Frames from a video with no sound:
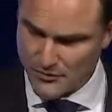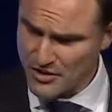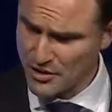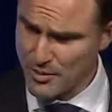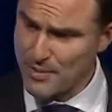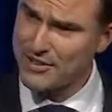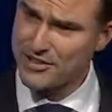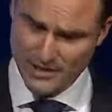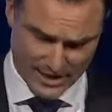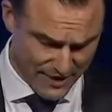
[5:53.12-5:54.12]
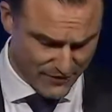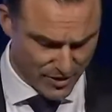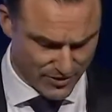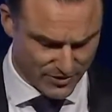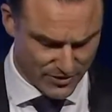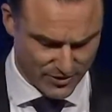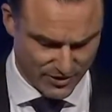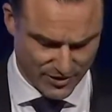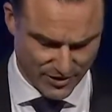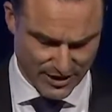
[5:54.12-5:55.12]
So we basically have no
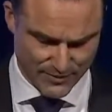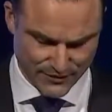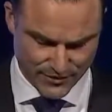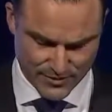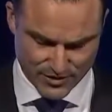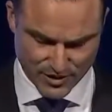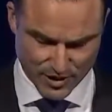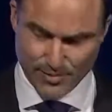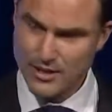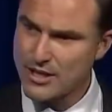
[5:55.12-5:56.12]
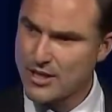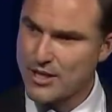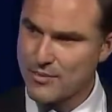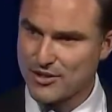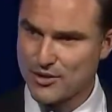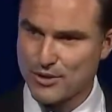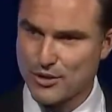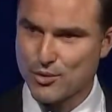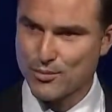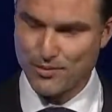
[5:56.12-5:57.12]
excuse, coming from the top, but to be
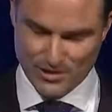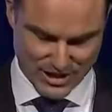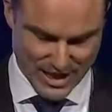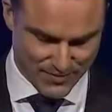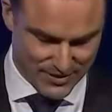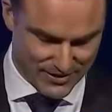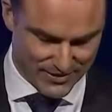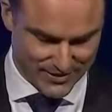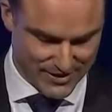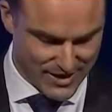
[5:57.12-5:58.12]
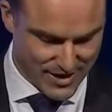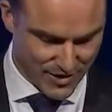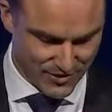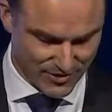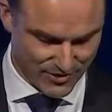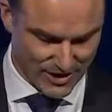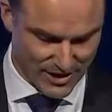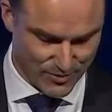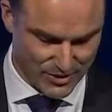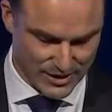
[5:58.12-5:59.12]
corporate champions on
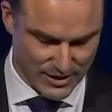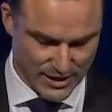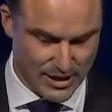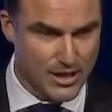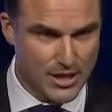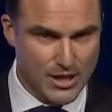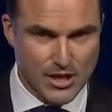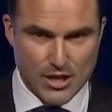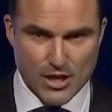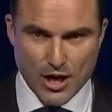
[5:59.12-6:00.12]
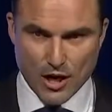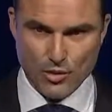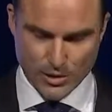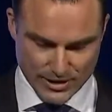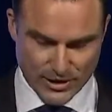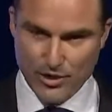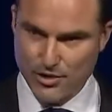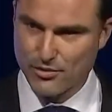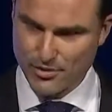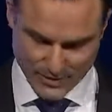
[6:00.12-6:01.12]
sustainability. I'll quickly go
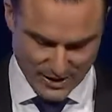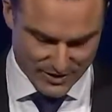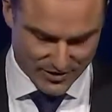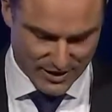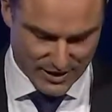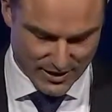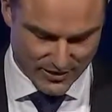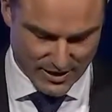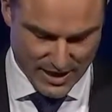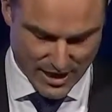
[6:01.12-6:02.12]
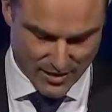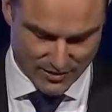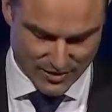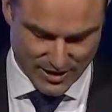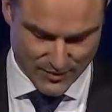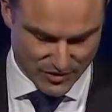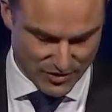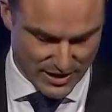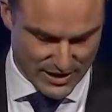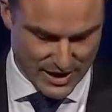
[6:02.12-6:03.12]
through some case studies now to
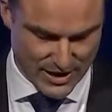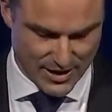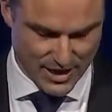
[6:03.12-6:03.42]
demonstrate that, and